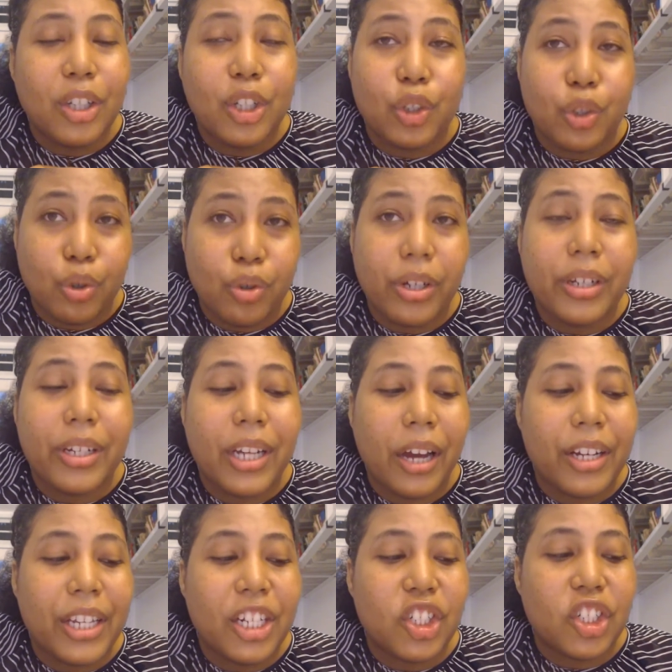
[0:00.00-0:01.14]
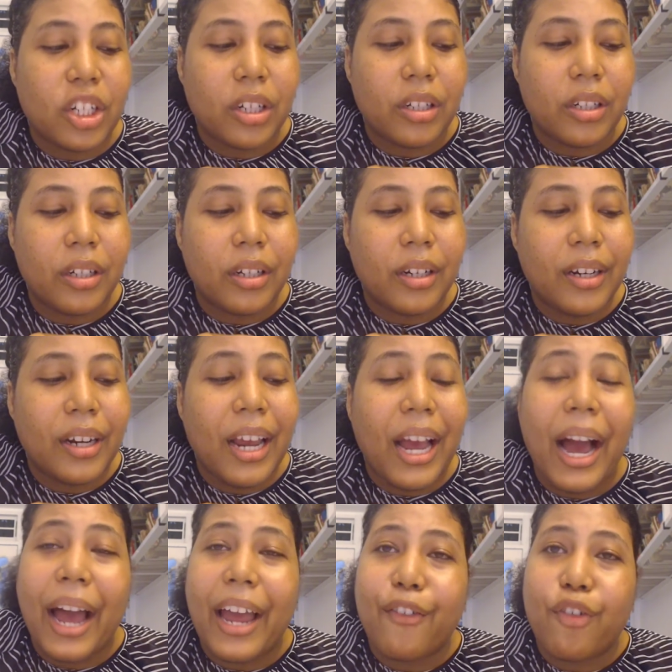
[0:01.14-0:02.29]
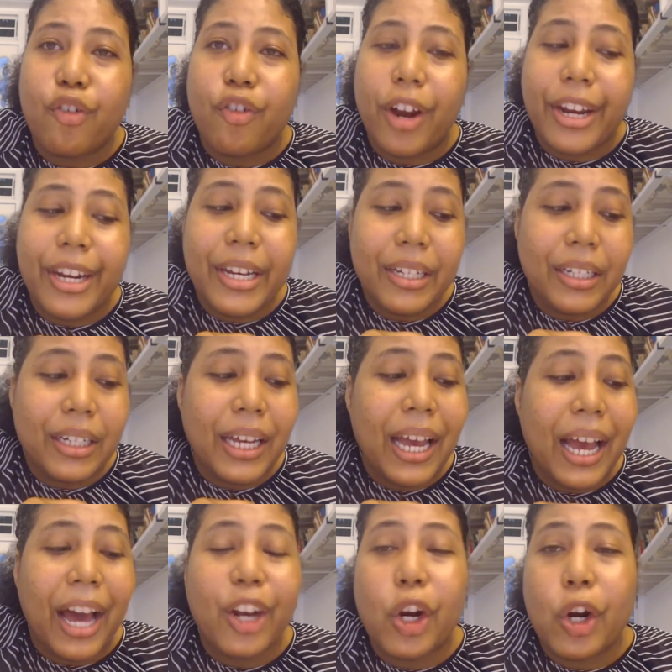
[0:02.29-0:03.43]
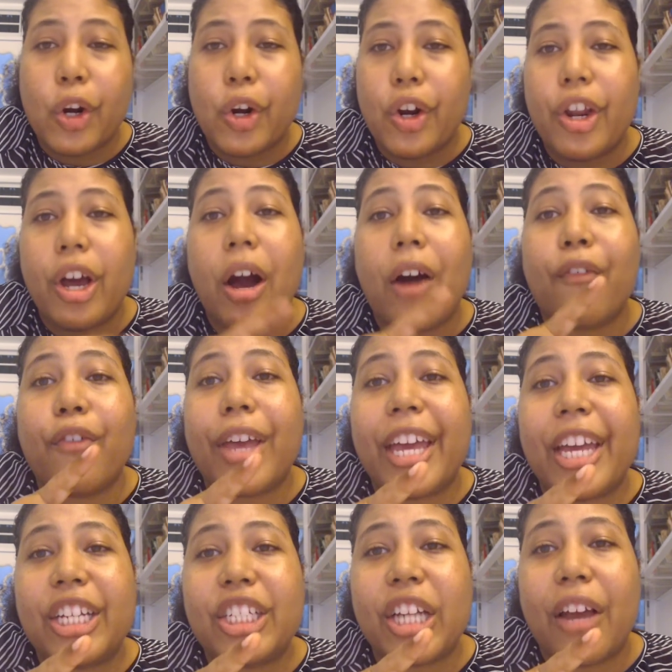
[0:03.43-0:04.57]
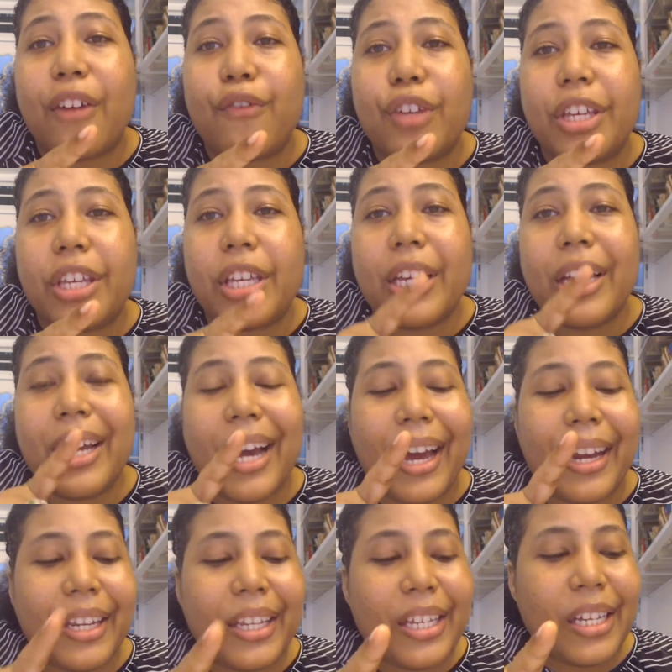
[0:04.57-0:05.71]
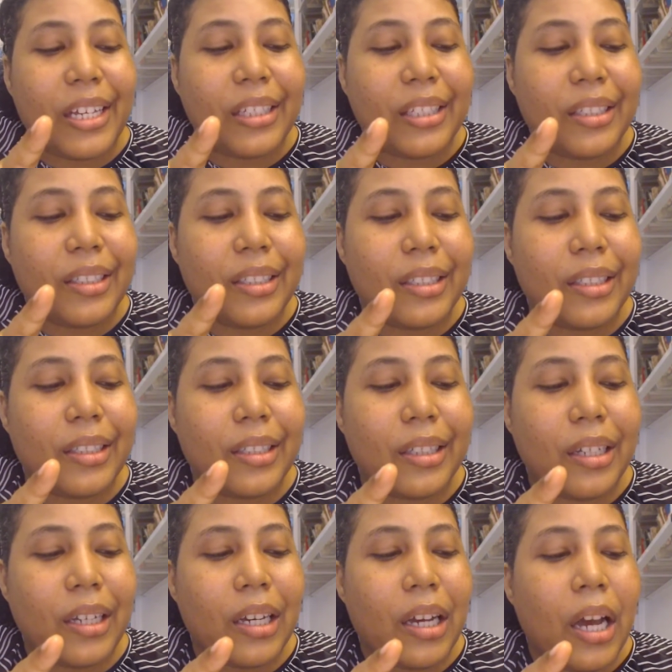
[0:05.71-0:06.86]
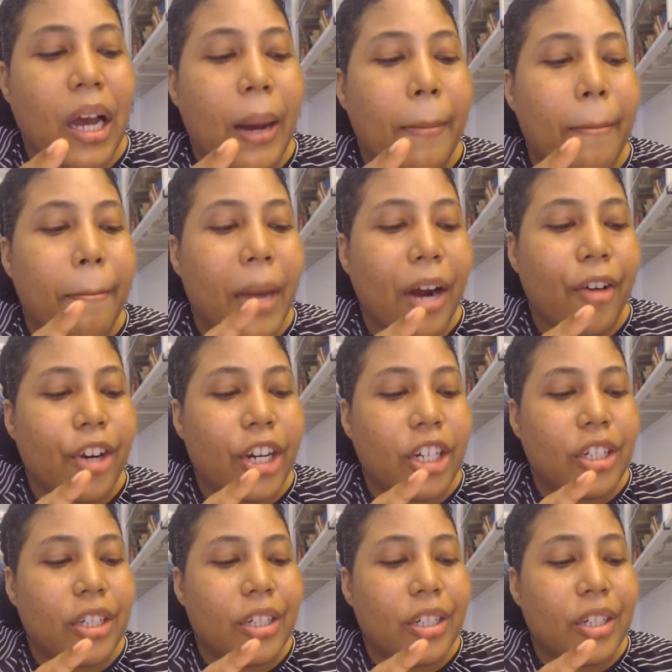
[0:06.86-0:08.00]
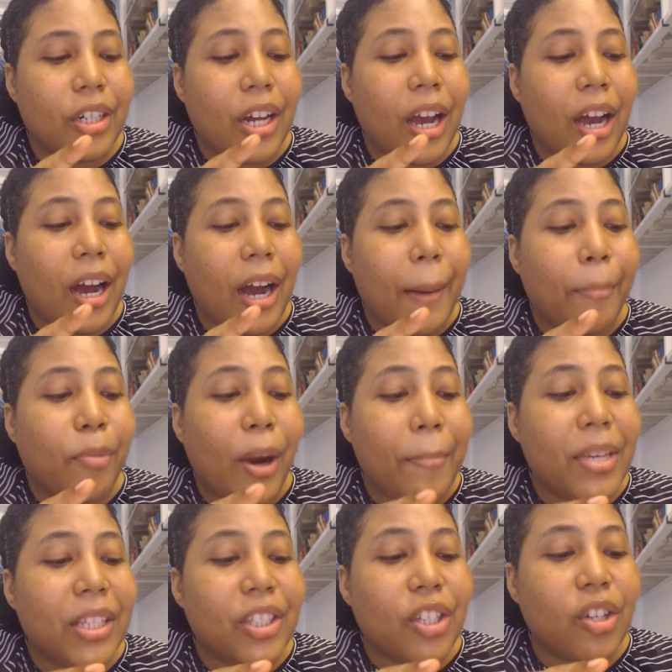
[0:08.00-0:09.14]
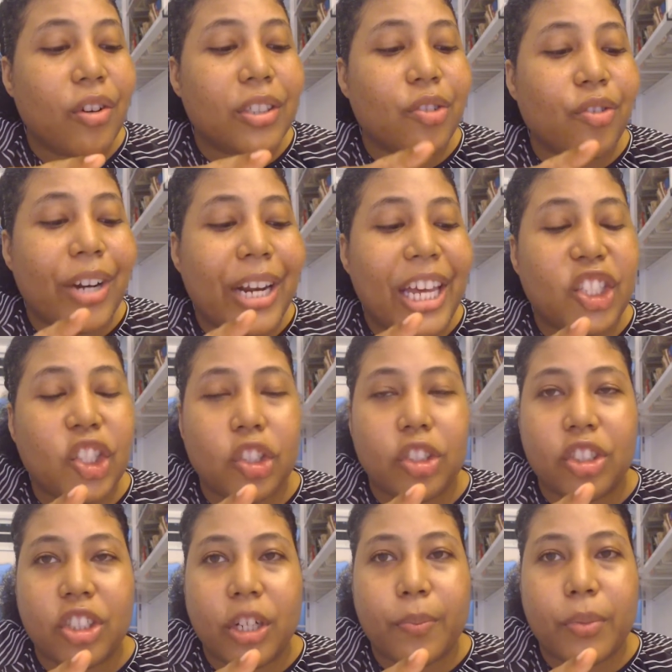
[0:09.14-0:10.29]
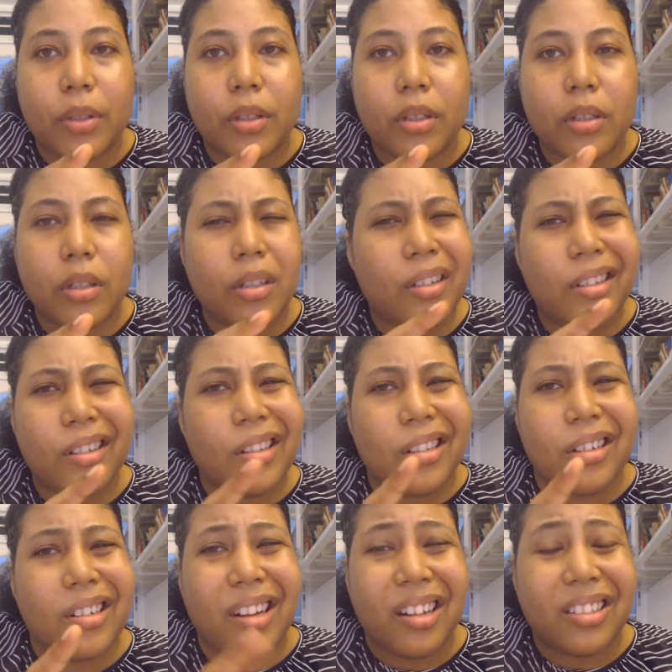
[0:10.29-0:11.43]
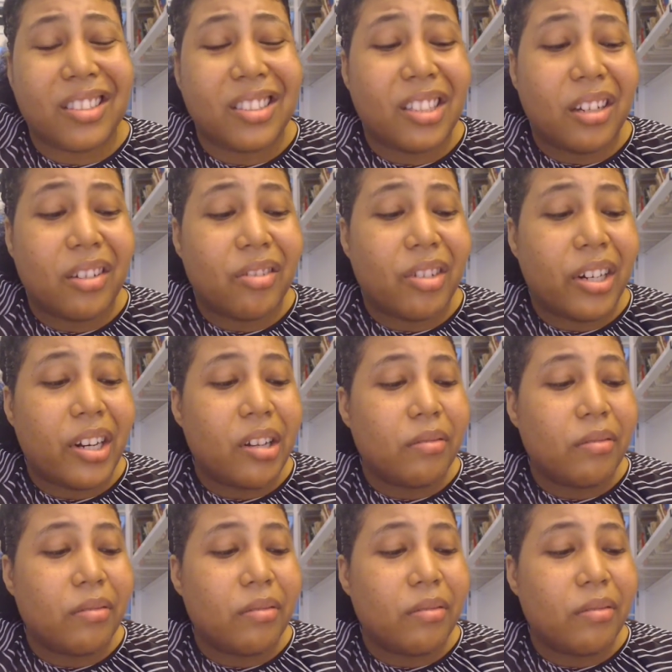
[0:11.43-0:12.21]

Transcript: During the addiction, I have read and heard of HIV and AIDS, marriage and promiscuous relationships, not sacred.